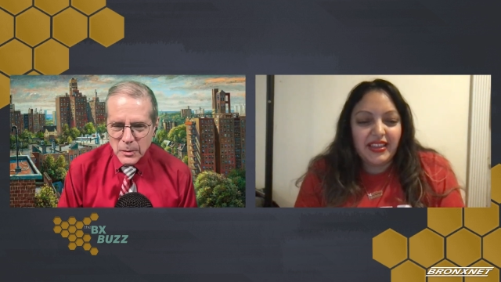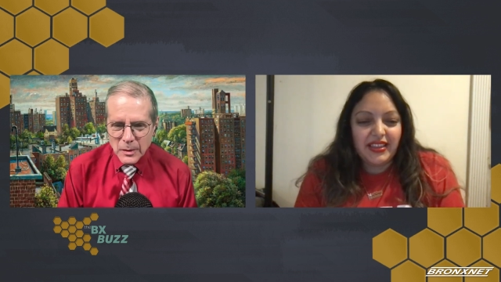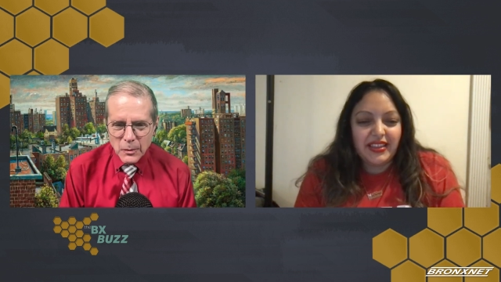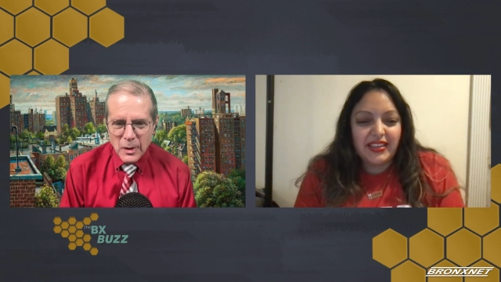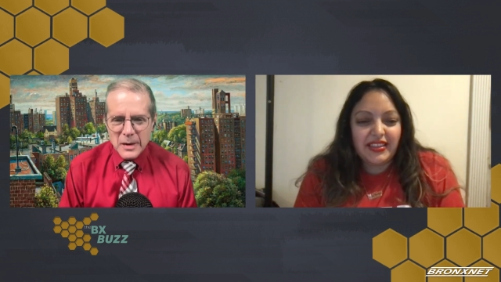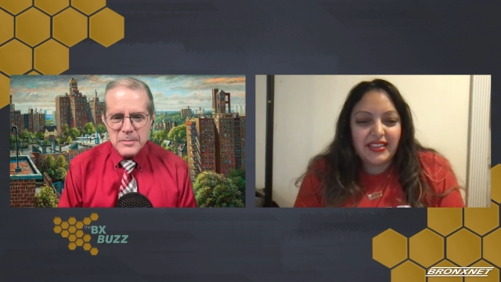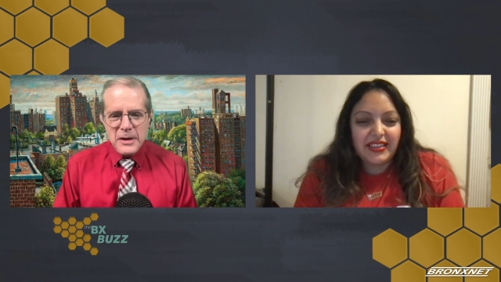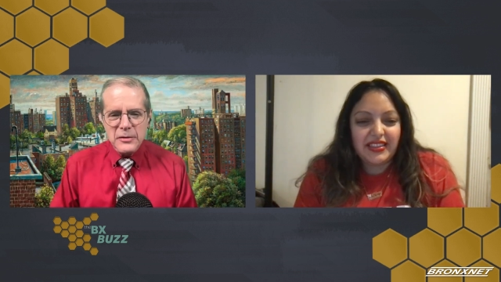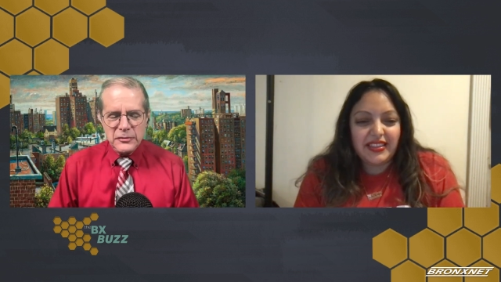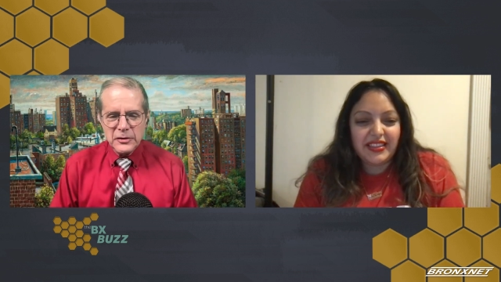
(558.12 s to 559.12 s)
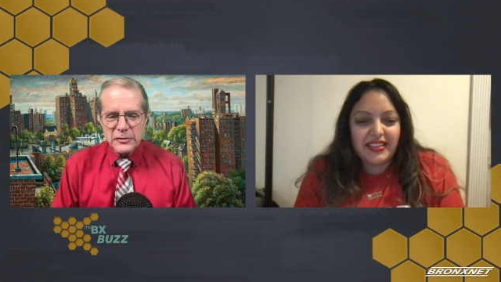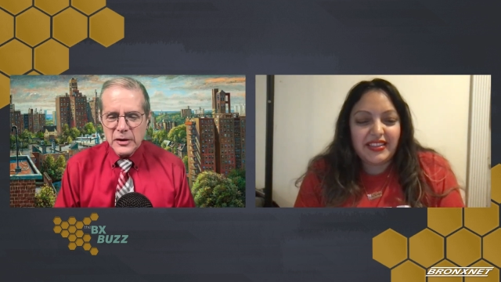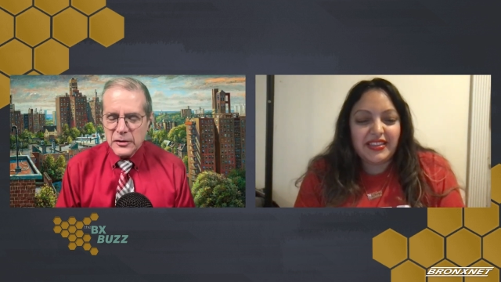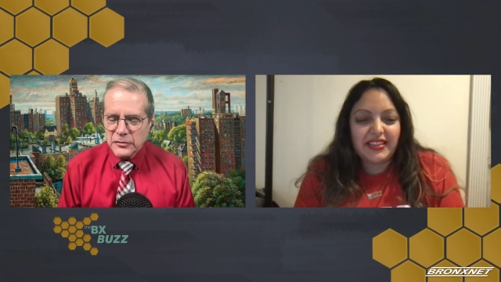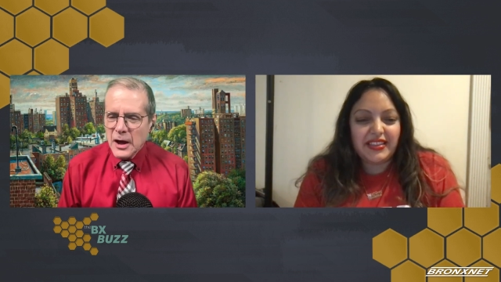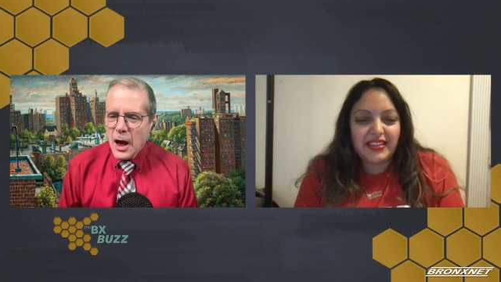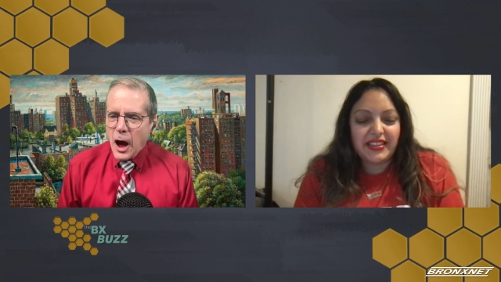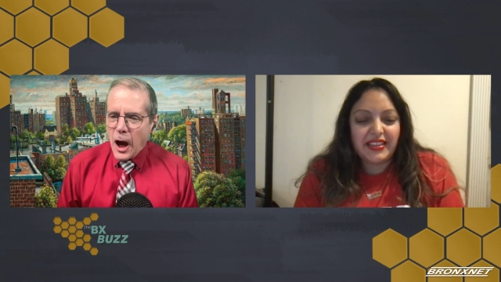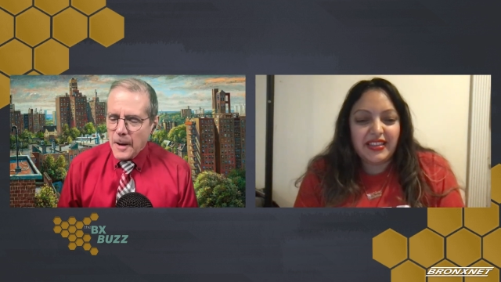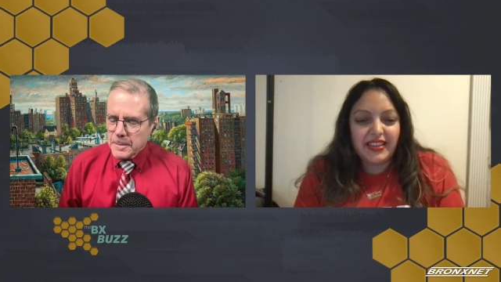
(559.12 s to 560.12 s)
Speaker 1: what a piece this is.
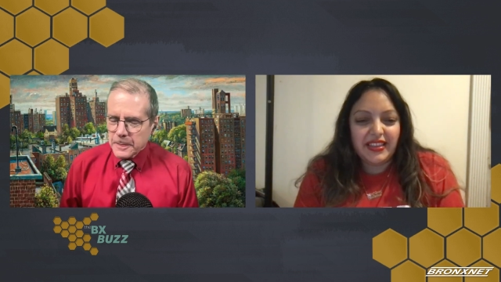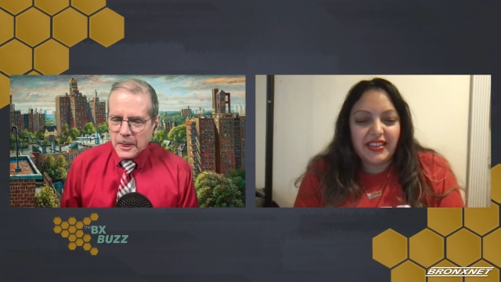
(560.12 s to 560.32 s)
Um,